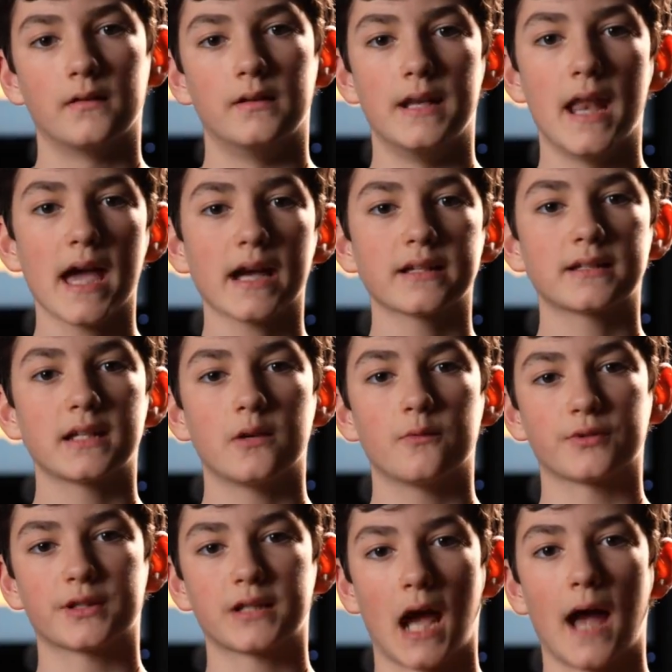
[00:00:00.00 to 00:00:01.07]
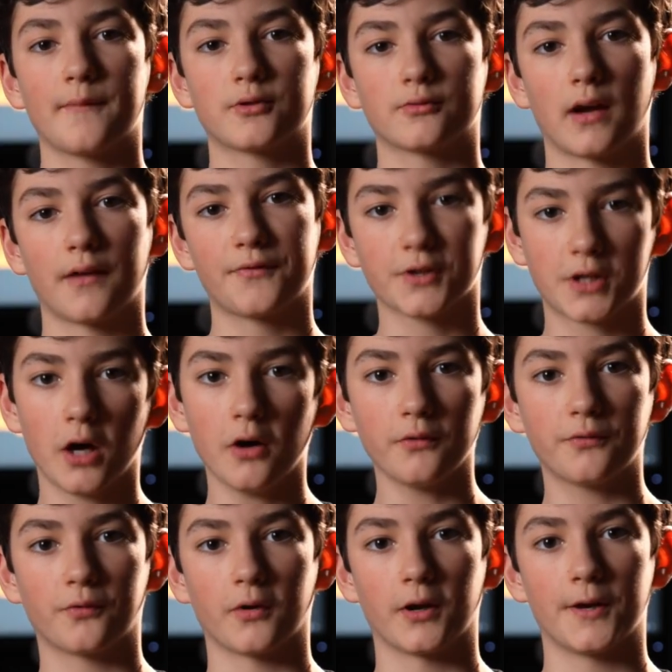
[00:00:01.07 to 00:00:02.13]
Next, it was time to write the
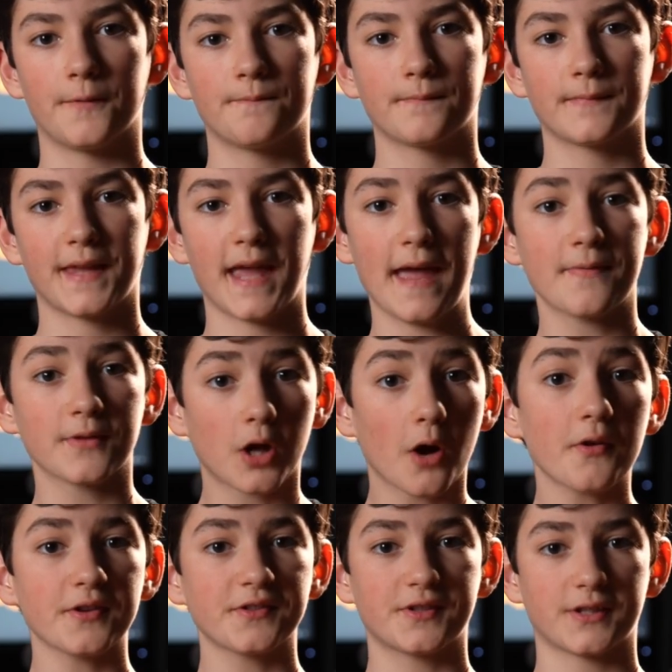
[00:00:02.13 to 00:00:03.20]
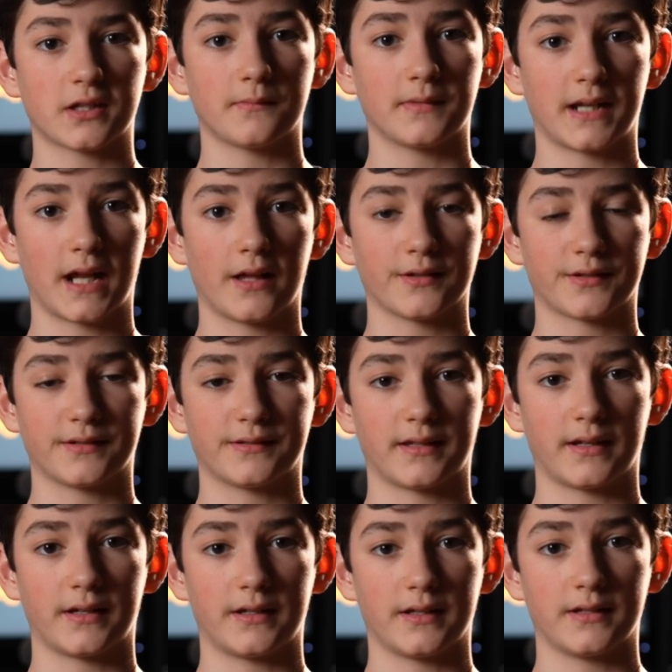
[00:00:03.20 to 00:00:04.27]
code for it. And the coding system in Alesan's
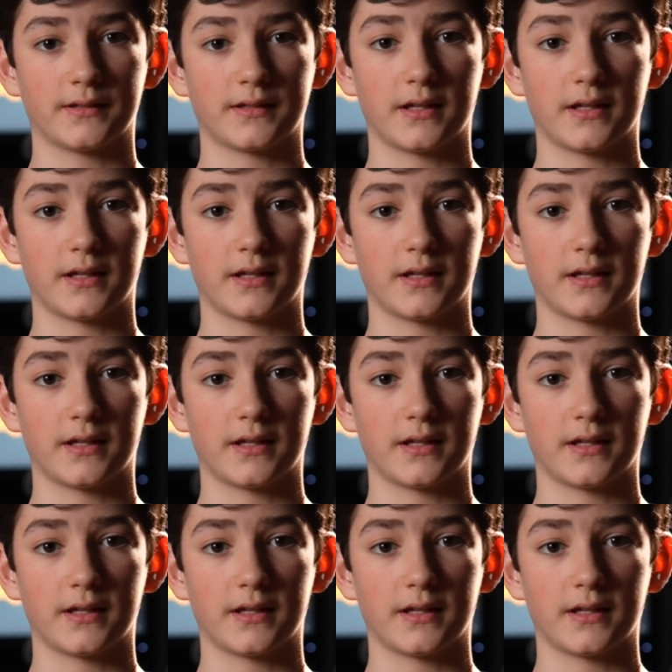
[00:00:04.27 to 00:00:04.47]
Entities